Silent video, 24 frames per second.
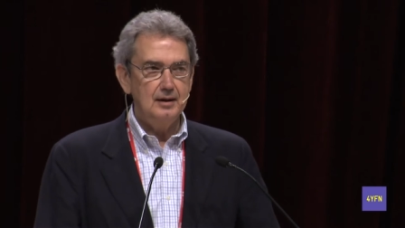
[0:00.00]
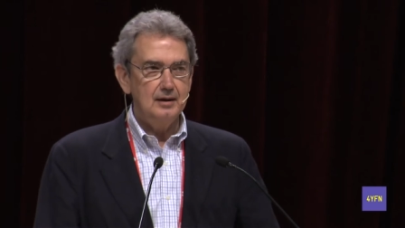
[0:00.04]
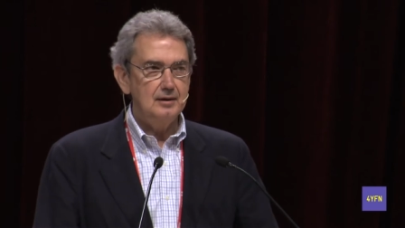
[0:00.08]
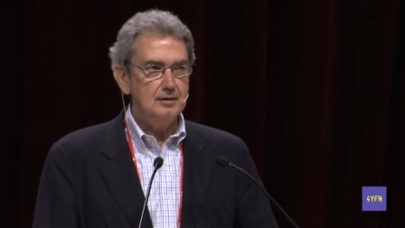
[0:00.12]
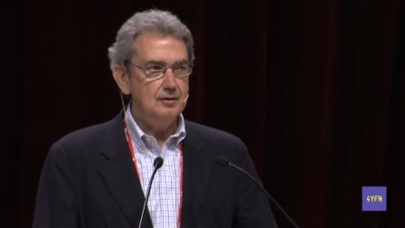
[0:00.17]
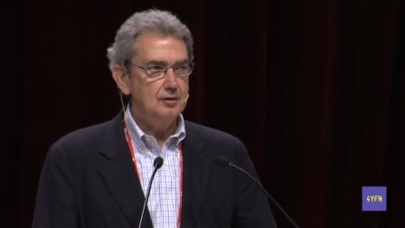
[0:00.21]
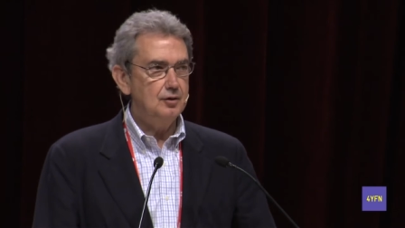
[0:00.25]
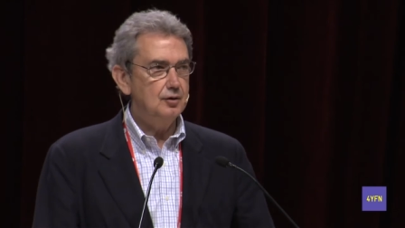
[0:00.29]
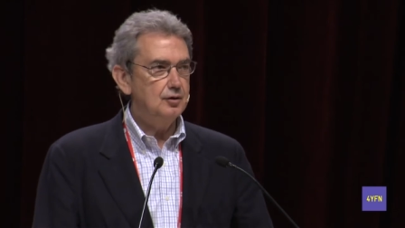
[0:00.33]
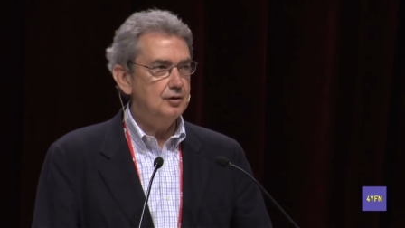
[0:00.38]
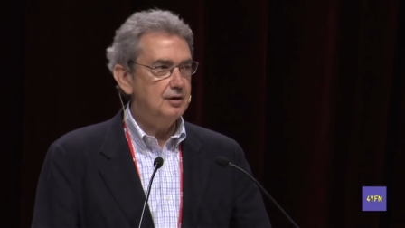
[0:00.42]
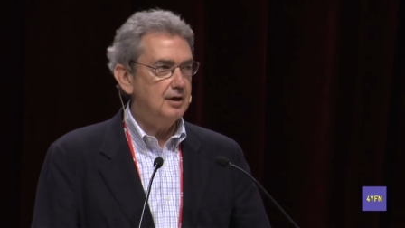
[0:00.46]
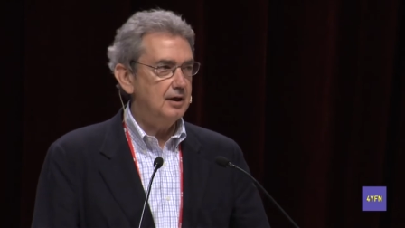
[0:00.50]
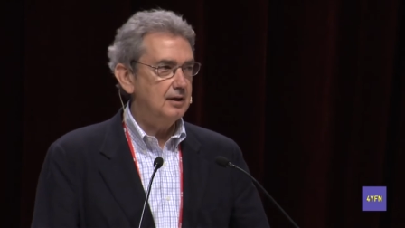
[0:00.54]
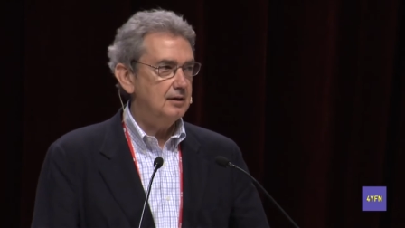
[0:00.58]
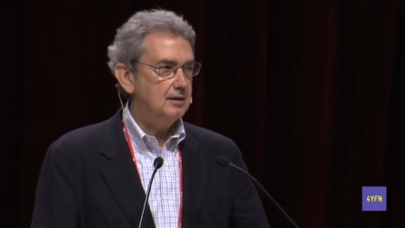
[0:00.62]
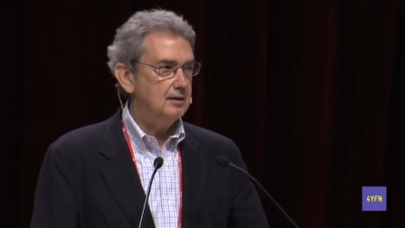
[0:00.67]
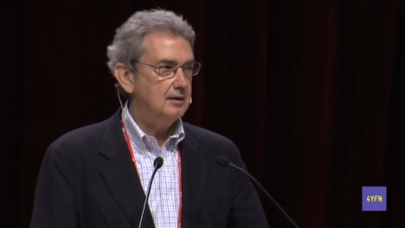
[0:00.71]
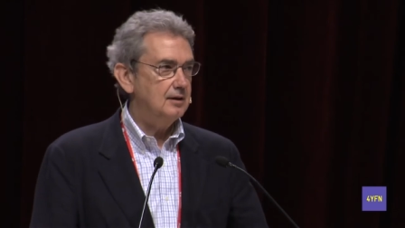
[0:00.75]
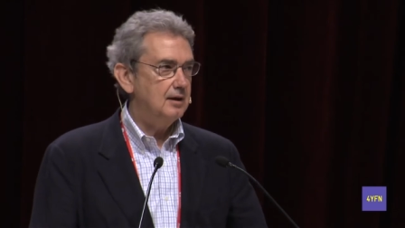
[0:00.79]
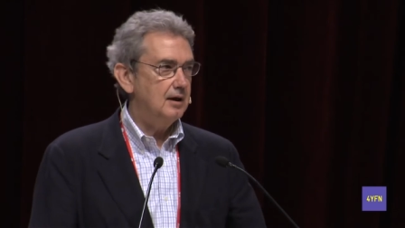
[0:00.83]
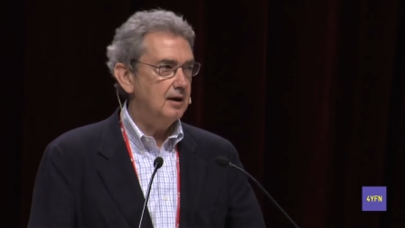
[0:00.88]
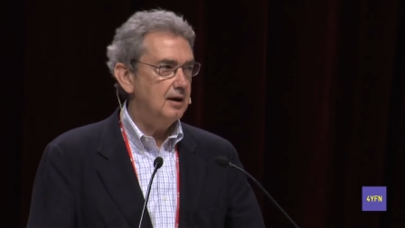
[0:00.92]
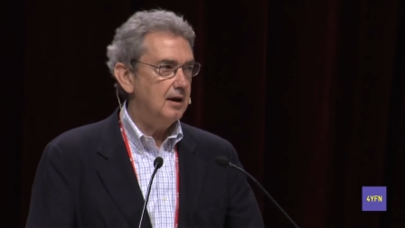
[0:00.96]
You know
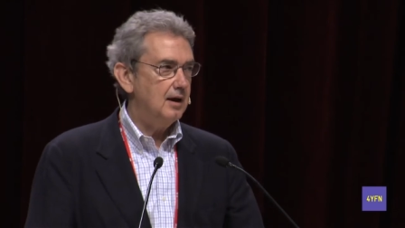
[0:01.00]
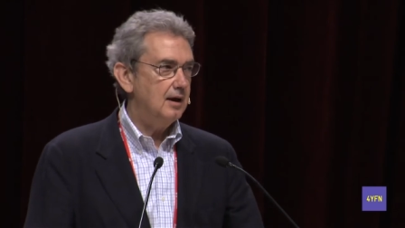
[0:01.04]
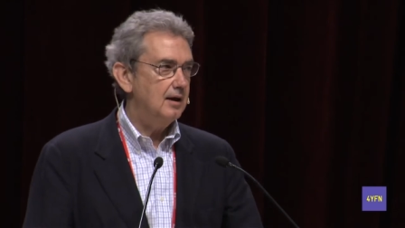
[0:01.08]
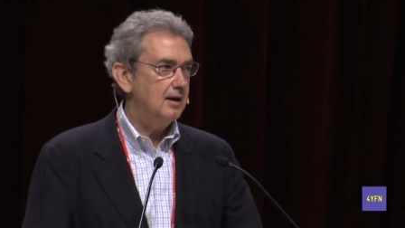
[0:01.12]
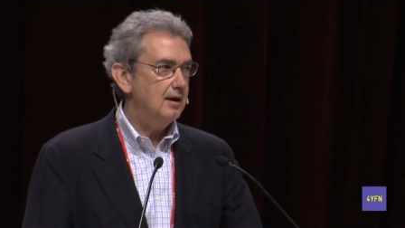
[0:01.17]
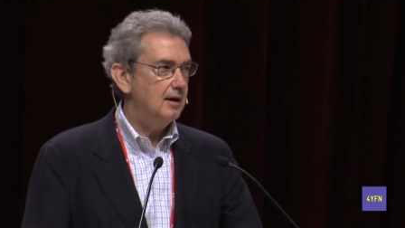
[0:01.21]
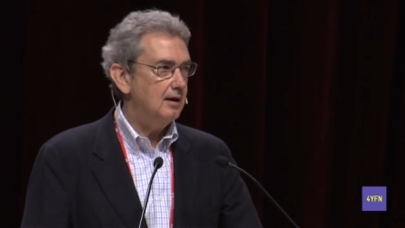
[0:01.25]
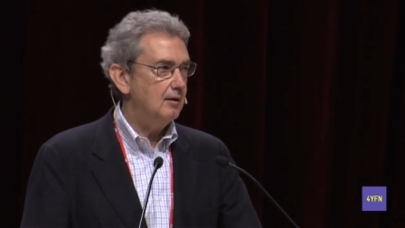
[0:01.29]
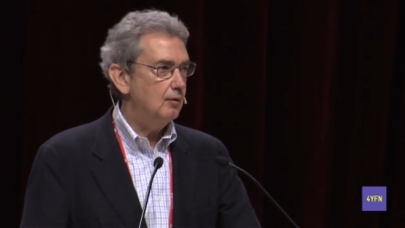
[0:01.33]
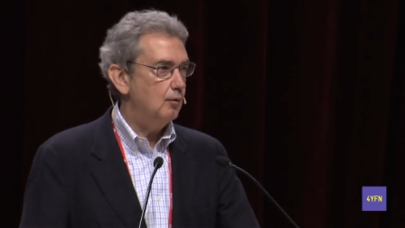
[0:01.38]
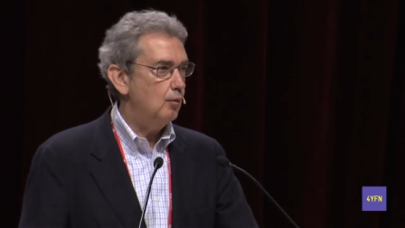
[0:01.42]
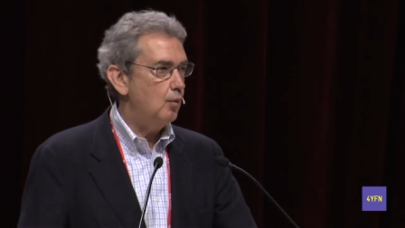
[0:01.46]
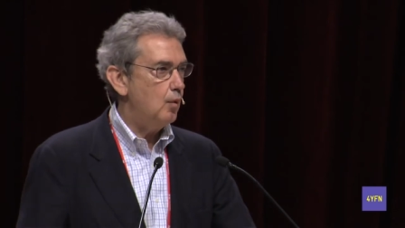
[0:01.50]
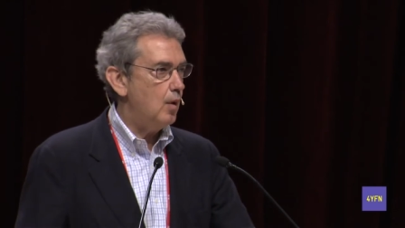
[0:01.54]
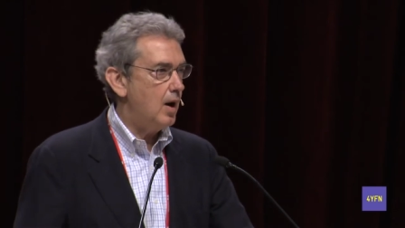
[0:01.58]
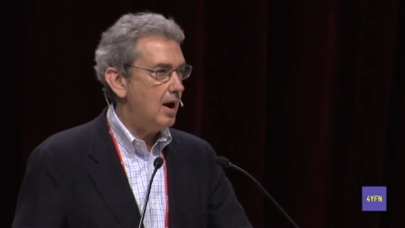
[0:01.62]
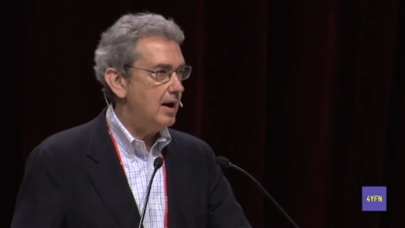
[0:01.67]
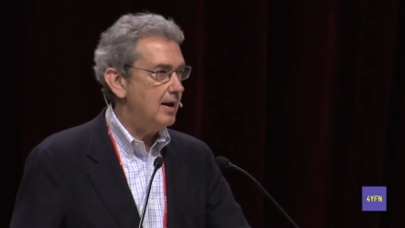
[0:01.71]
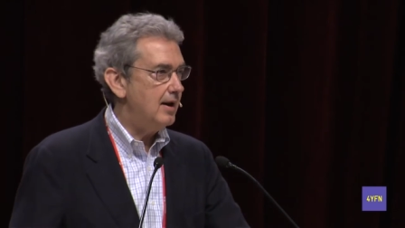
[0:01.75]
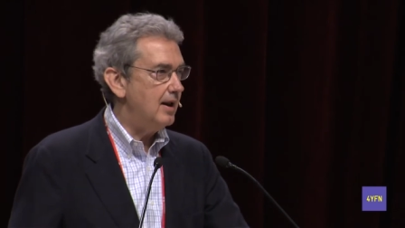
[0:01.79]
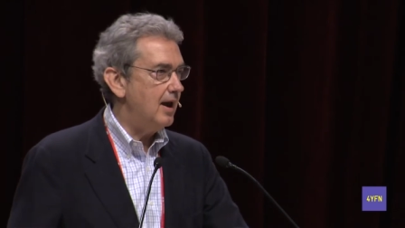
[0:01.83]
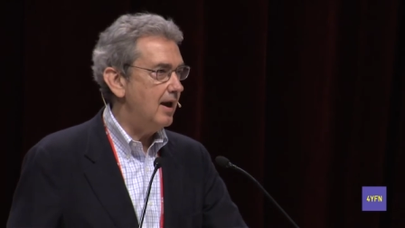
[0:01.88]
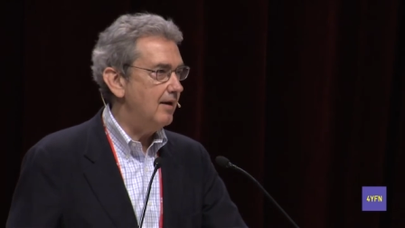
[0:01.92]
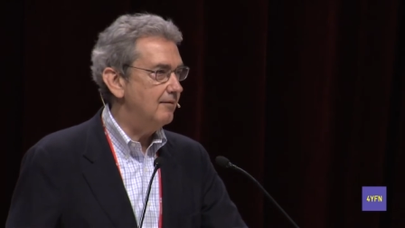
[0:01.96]
that uh, one
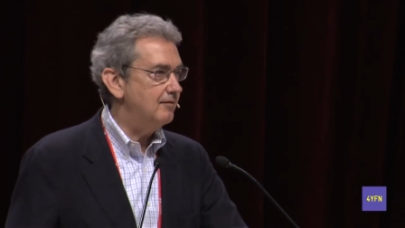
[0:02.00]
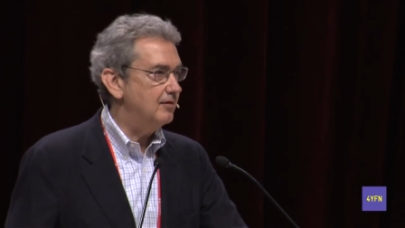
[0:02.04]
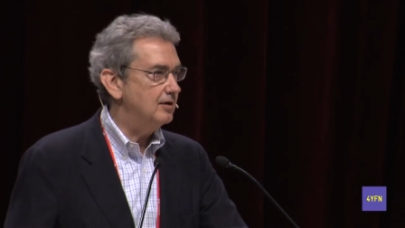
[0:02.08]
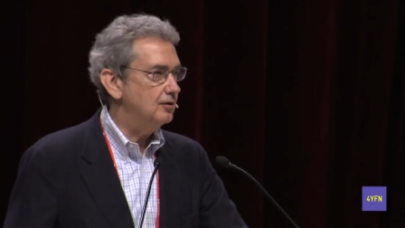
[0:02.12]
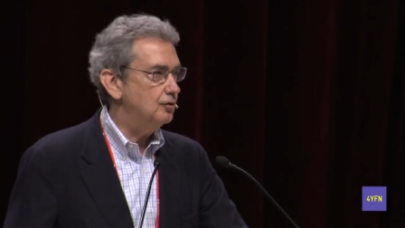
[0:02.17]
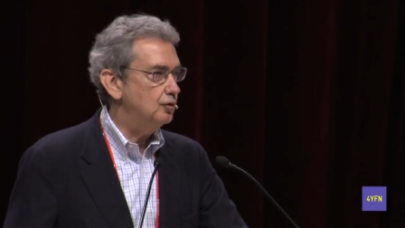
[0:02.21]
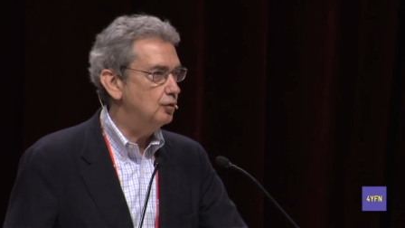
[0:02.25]
every